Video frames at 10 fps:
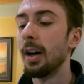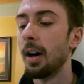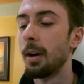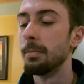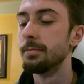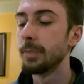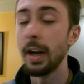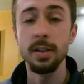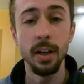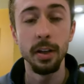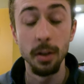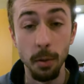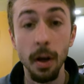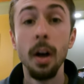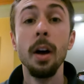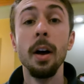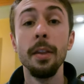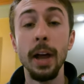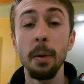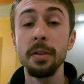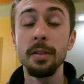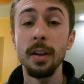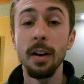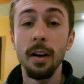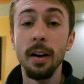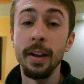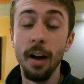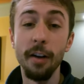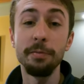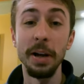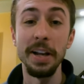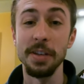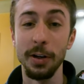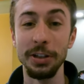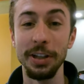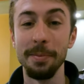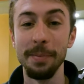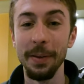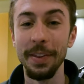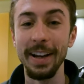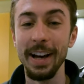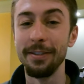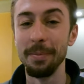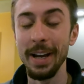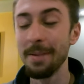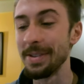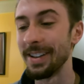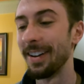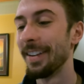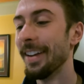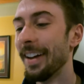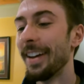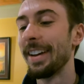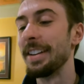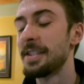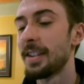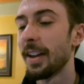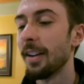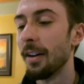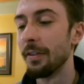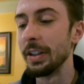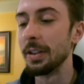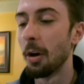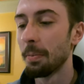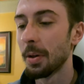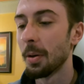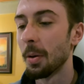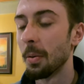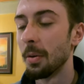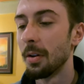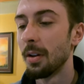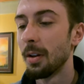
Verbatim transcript: Um, actually, I do. That was an off-brand suction cup mount that I got from Amazon instead of the GoPro,